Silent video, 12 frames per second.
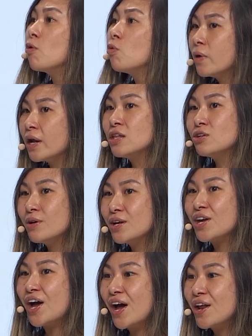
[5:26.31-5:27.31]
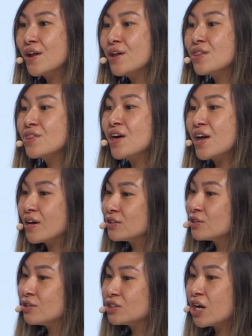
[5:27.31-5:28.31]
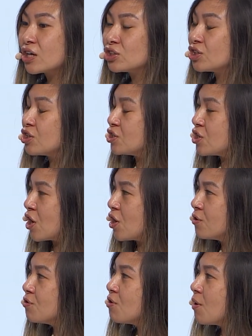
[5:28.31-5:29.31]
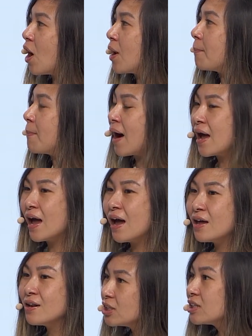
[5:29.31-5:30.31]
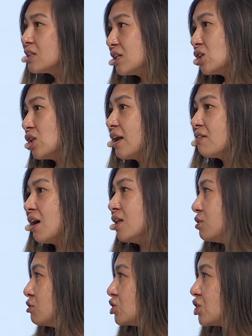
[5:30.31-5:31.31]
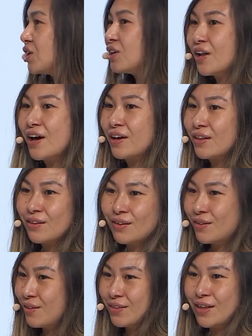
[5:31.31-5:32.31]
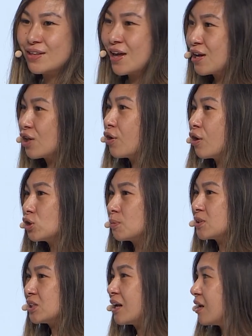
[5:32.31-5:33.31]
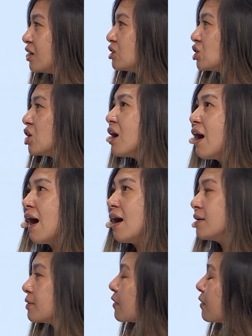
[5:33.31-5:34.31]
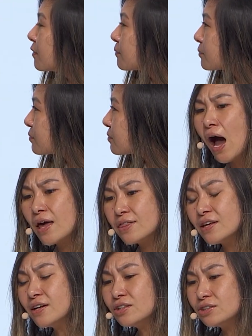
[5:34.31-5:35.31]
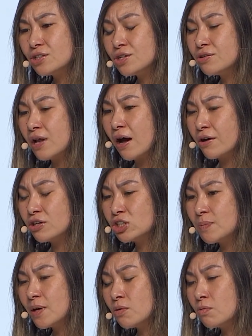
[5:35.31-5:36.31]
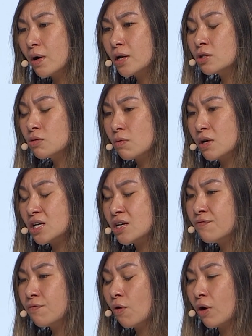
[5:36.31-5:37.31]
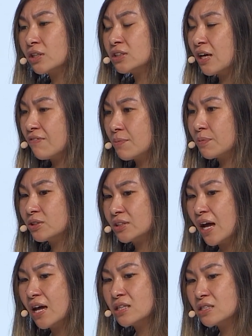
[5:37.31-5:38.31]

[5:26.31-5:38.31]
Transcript: Would I do it again? The answer is actually no on my end because it's a lot of dilution. Like they take a large percentage. What is the percentage they take? I think it's new now. It used to be 120 for 7%.